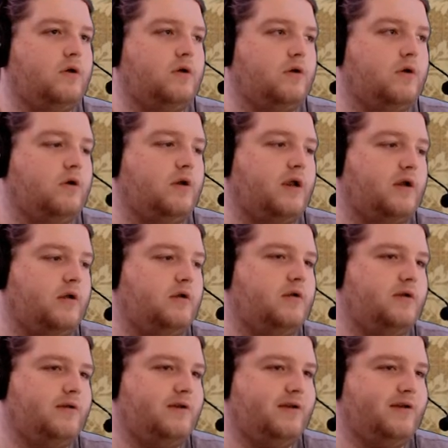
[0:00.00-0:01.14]
Oh, now,
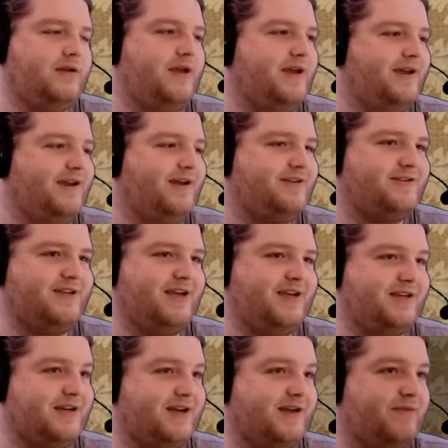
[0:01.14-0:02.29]
yay, now it's
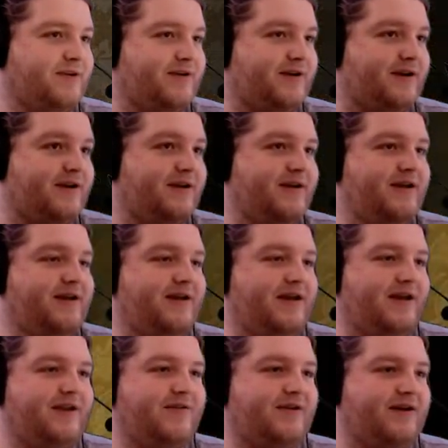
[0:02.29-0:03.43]
daytime. Okay.
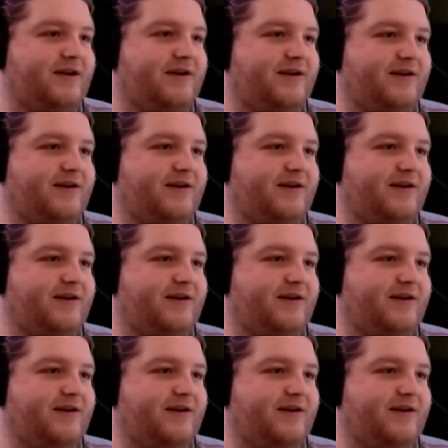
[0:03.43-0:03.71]
Anyway.